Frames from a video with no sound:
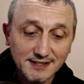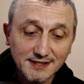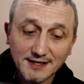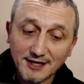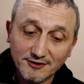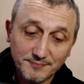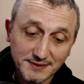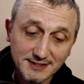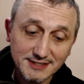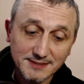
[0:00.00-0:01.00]
I've been
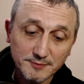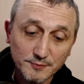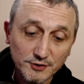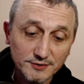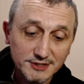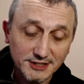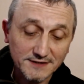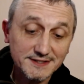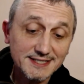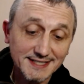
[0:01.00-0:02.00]
to some memorial
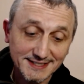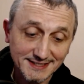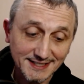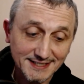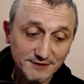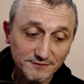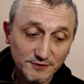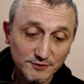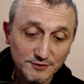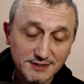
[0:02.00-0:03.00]
services as a guest, of
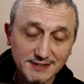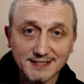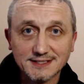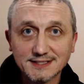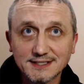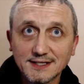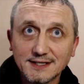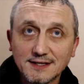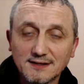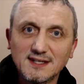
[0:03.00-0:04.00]
course. That's
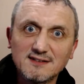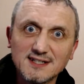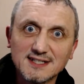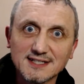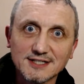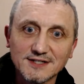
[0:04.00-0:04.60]
their Easter service,